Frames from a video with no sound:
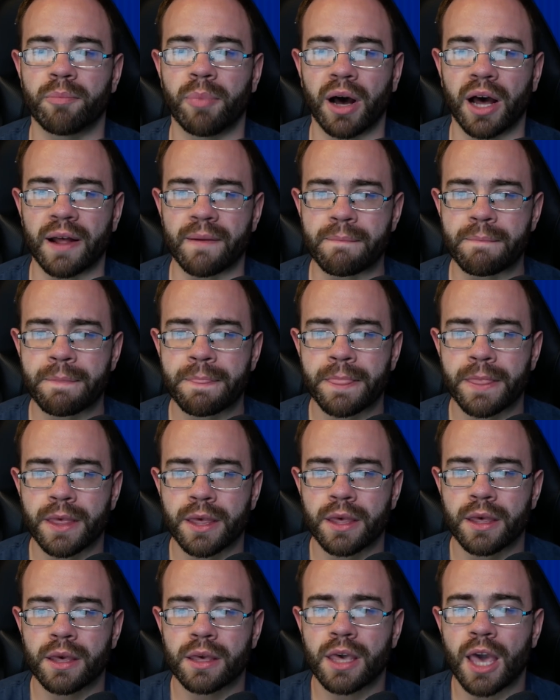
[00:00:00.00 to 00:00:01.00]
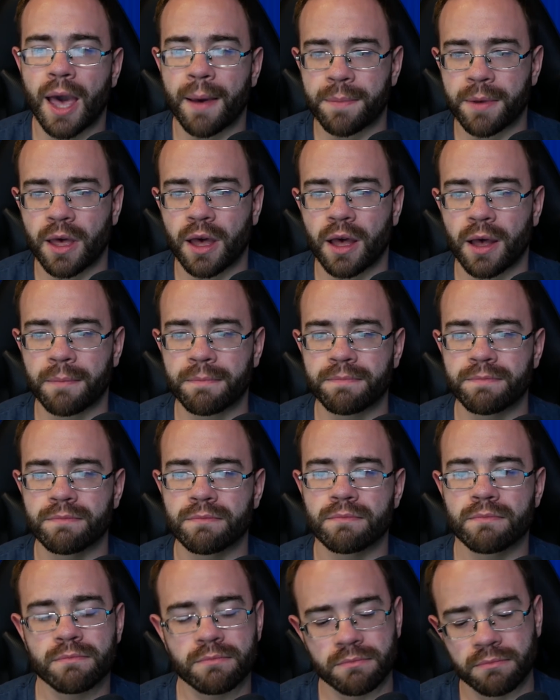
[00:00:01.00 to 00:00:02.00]
But Capcom
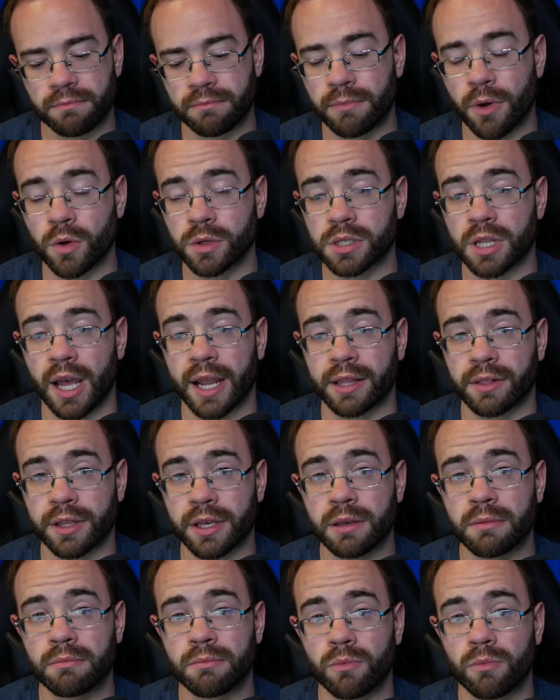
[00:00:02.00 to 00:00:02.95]
most likely